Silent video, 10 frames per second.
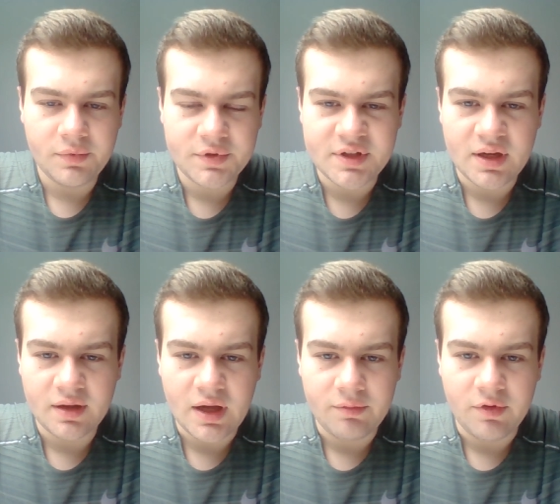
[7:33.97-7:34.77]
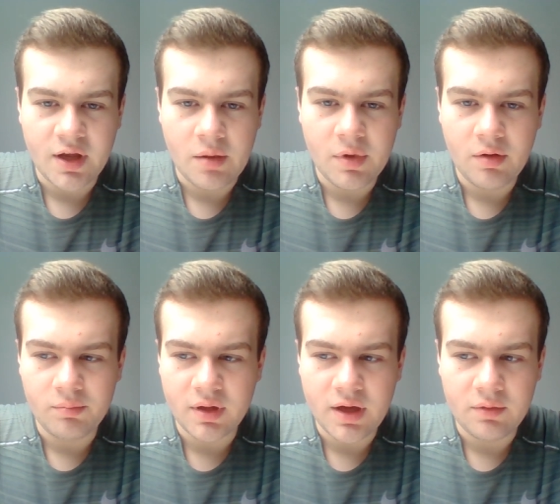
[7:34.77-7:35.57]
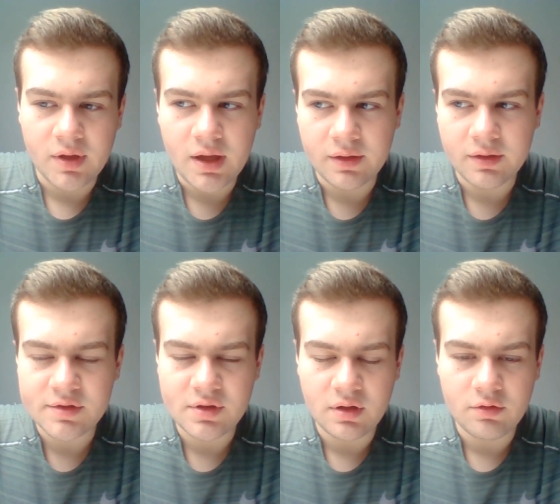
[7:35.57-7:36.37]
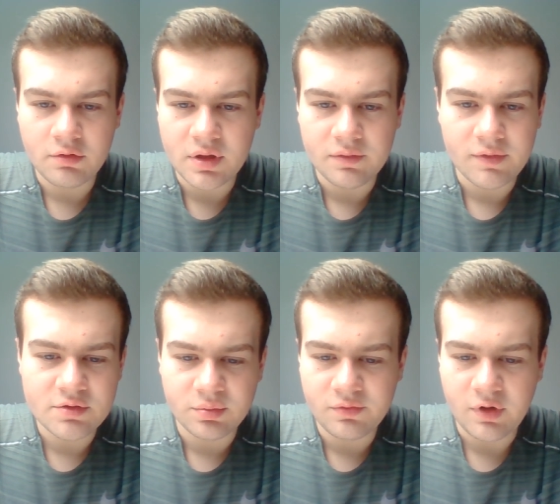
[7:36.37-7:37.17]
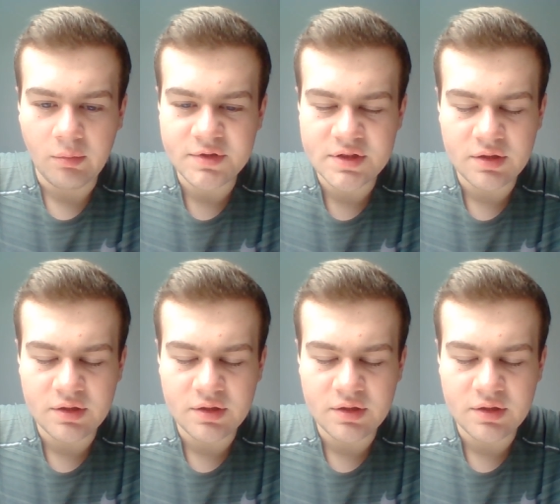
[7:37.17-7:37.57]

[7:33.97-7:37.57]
second half we came out and played well, and there was a lot of good individual performances.